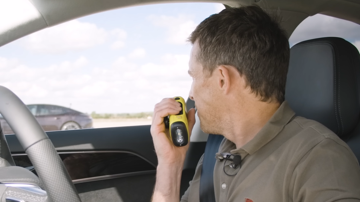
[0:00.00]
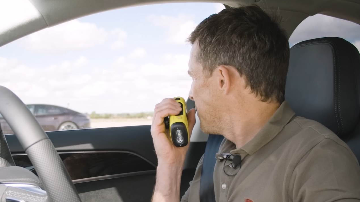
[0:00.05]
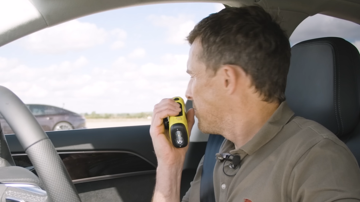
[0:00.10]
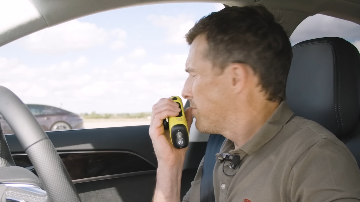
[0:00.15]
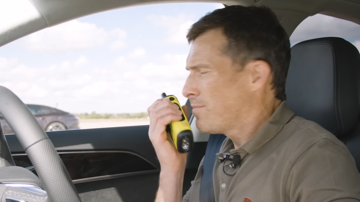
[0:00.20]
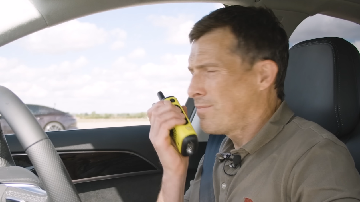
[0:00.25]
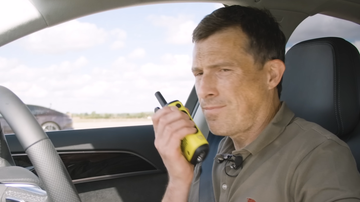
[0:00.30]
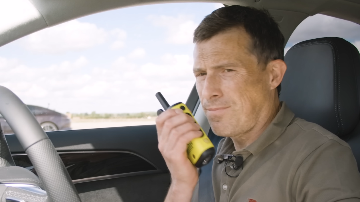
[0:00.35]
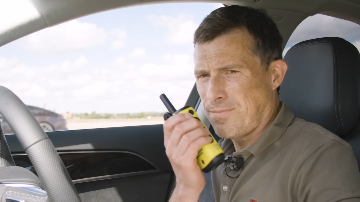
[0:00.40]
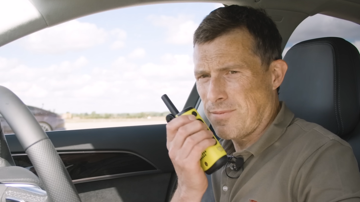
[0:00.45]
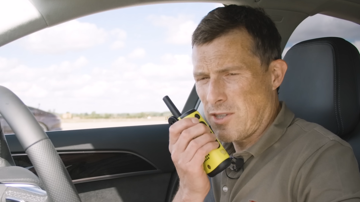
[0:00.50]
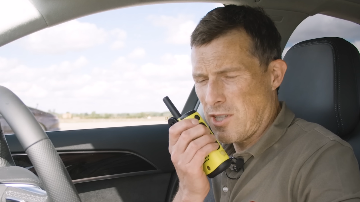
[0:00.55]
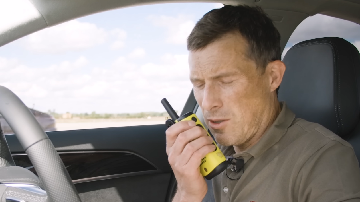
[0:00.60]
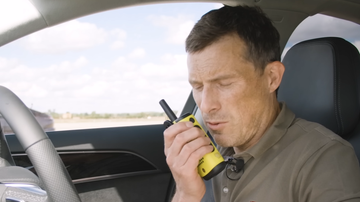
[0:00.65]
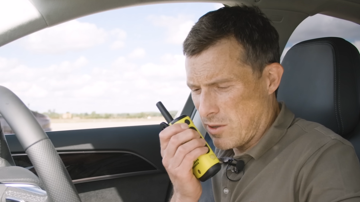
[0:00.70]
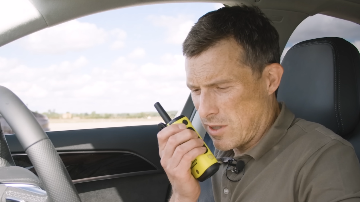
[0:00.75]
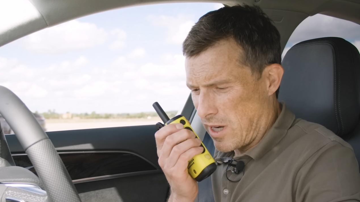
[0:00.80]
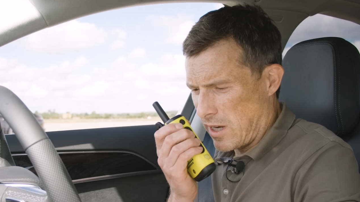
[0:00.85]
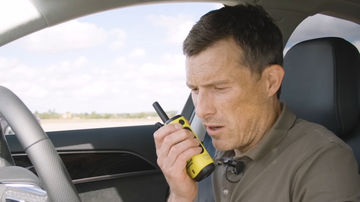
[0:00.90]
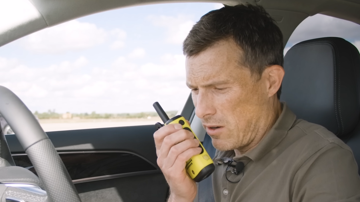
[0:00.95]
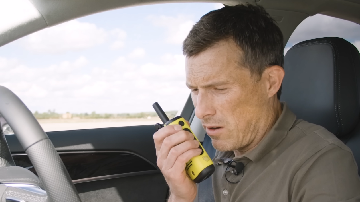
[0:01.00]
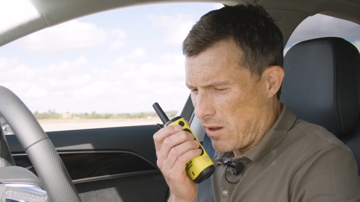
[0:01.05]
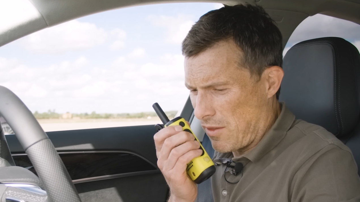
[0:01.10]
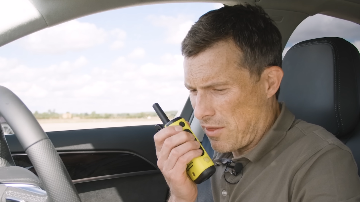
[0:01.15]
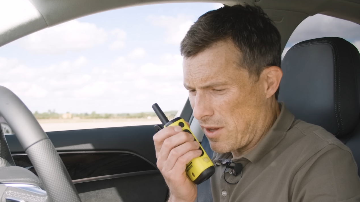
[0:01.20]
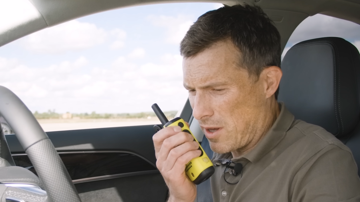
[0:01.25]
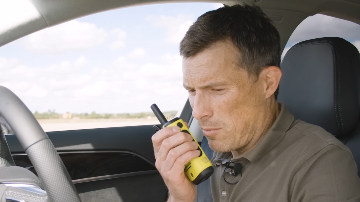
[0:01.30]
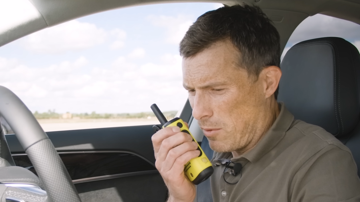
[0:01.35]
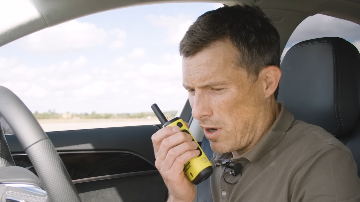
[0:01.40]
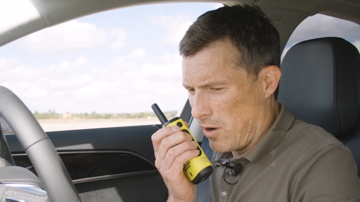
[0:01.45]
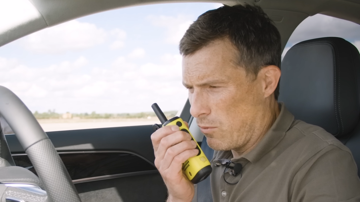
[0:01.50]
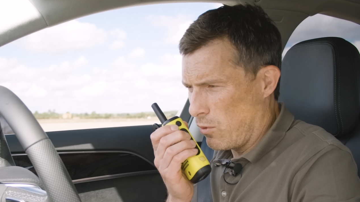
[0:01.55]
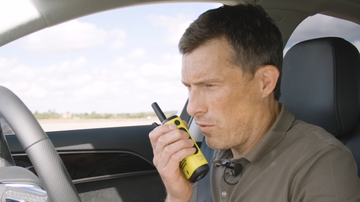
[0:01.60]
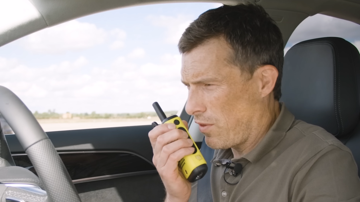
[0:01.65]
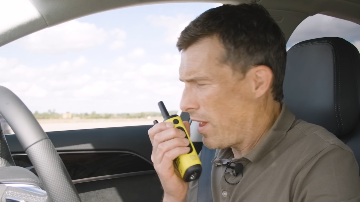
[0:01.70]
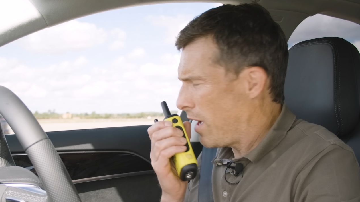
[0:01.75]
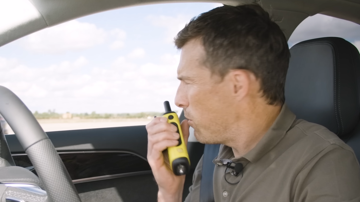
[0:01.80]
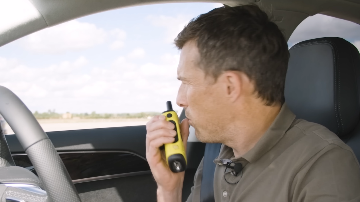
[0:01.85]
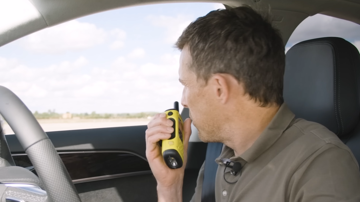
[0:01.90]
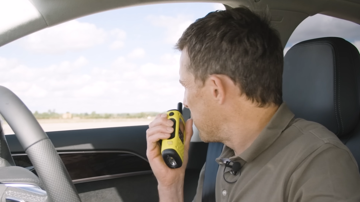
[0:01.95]
Do you know what, Daniel? I think you might have won
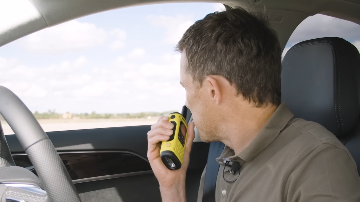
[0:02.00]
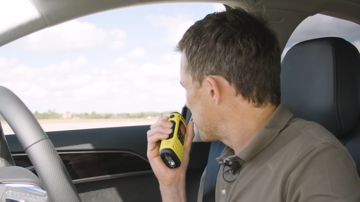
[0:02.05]
that one